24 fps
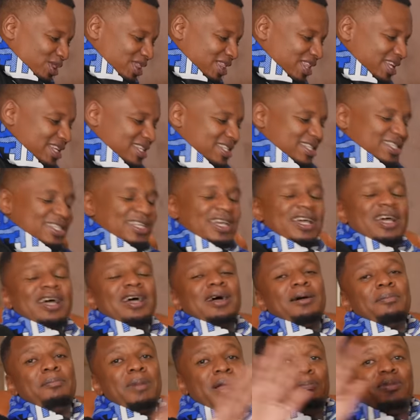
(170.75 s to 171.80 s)
this.
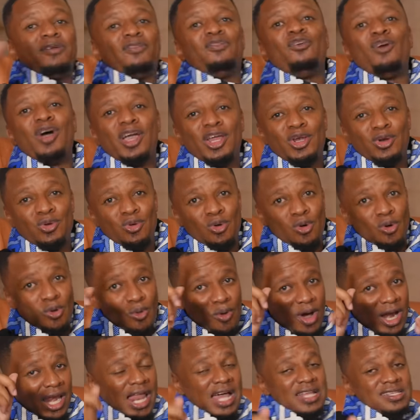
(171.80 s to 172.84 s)
But before I do,
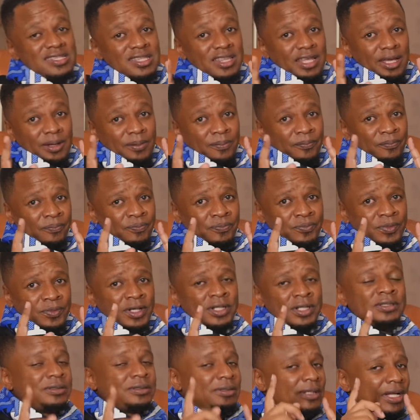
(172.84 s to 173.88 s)
one last thing.
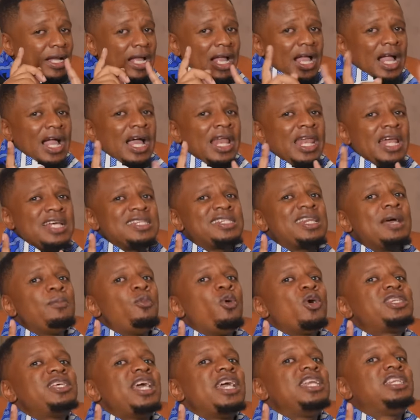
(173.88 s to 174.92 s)
Last time,
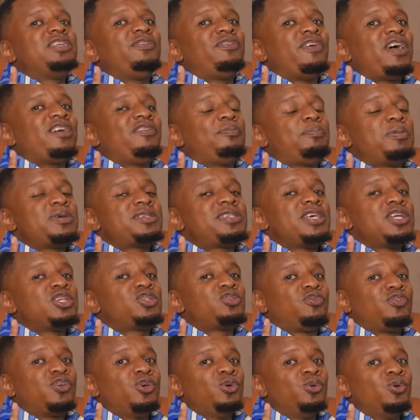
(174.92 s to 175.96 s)
what, 85%
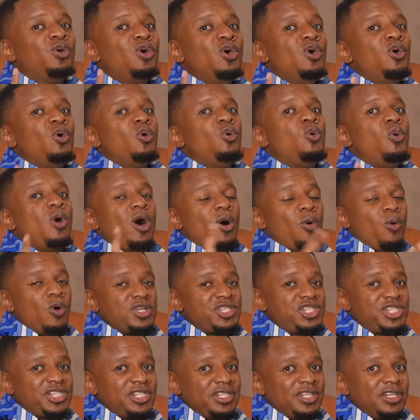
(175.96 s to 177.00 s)
of you who are
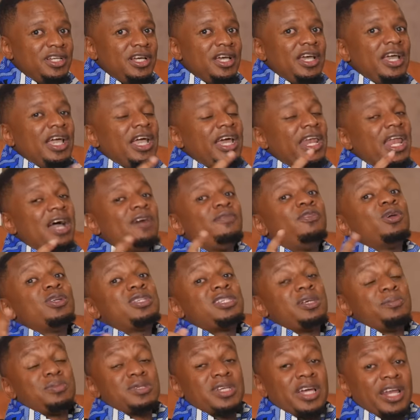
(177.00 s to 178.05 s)
watching and have not
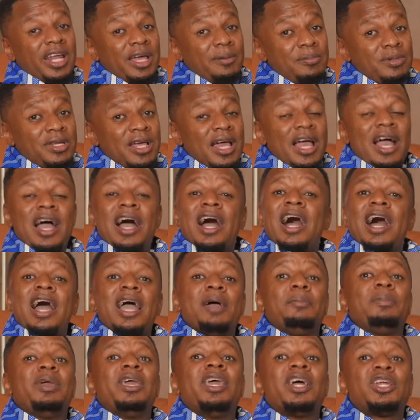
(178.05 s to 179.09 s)
subscribed. I
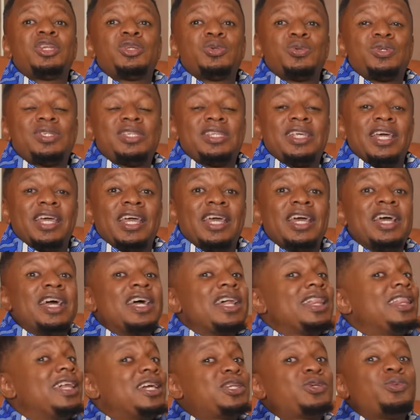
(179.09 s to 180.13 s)
am here to say
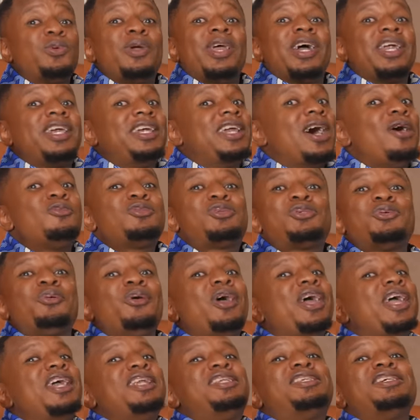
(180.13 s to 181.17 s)
that we are down to
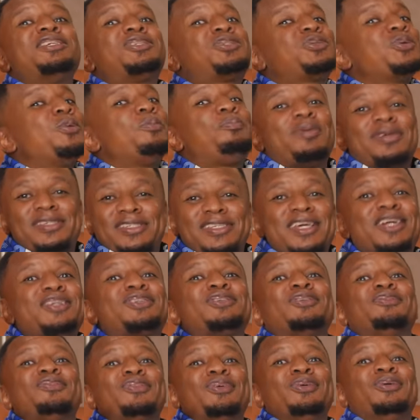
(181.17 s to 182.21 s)
82%
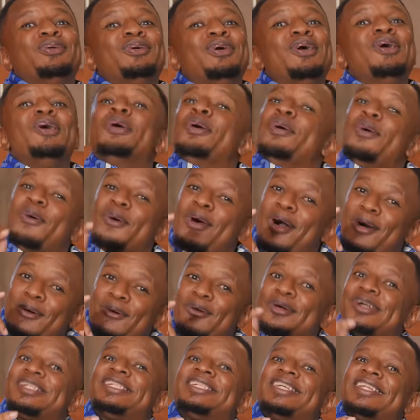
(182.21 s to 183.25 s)
of you who are
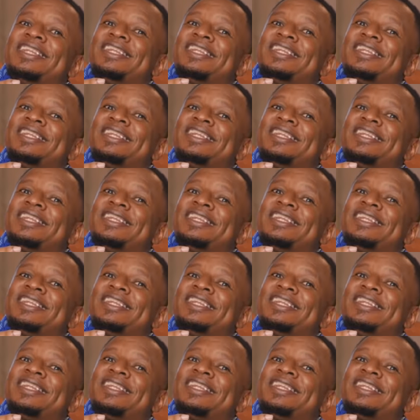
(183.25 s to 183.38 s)
watching